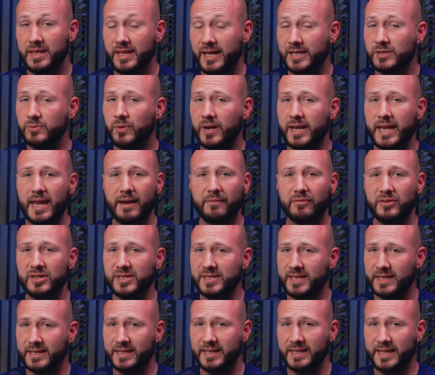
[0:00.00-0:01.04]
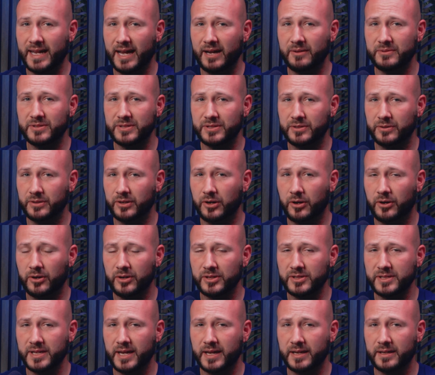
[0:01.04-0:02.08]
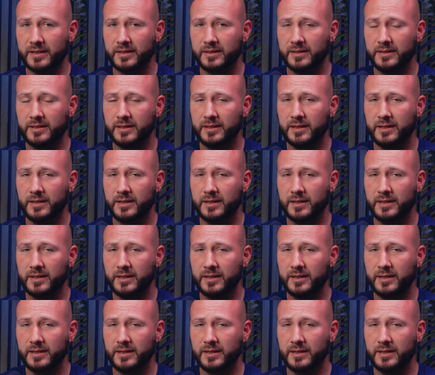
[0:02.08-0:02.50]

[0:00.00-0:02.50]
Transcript: That's why every second counts during a heart attack.